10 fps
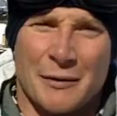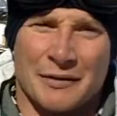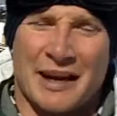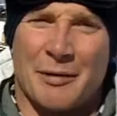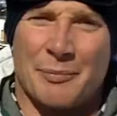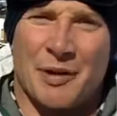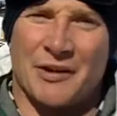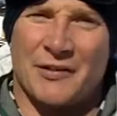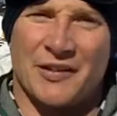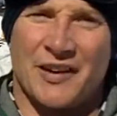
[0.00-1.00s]
lower down,
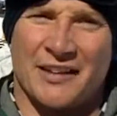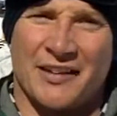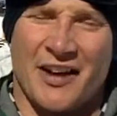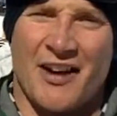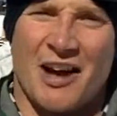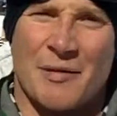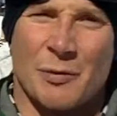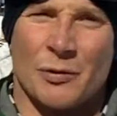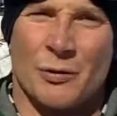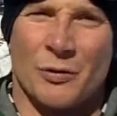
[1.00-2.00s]
but if you stick to the higher,
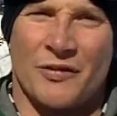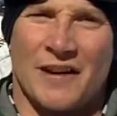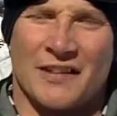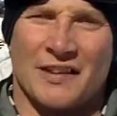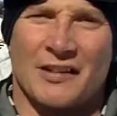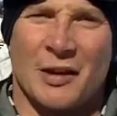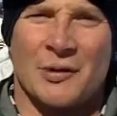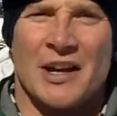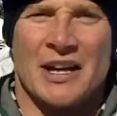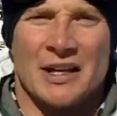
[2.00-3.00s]
more north-facing
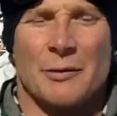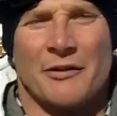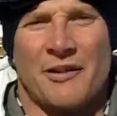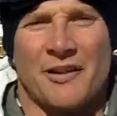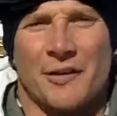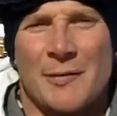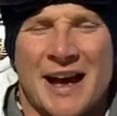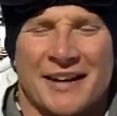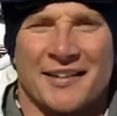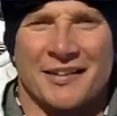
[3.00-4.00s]
slopes, you will find some
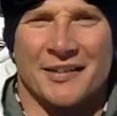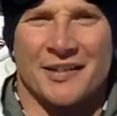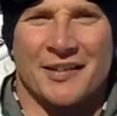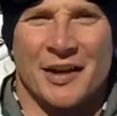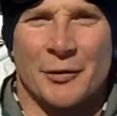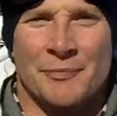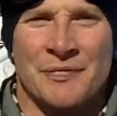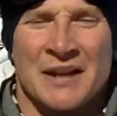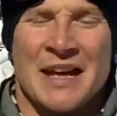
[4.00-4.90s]
excellent snow.